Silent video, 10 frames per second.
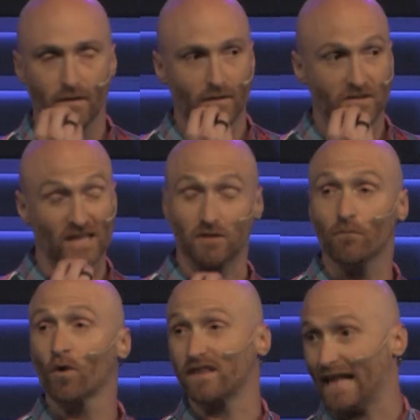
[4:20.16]
It's actually
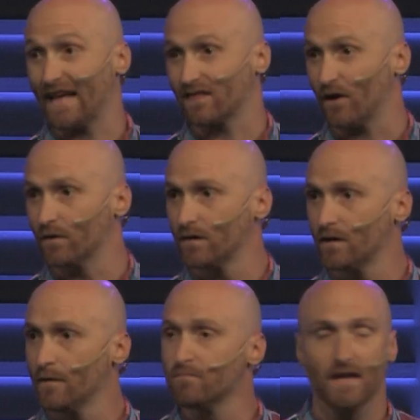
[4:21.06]
more than that, though.
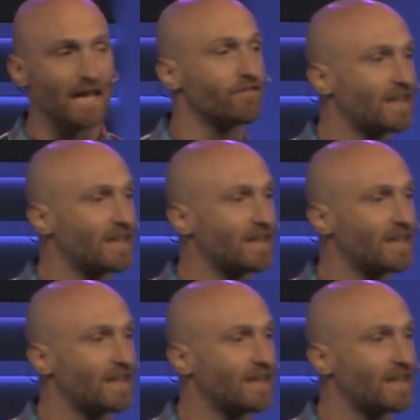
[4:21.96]
If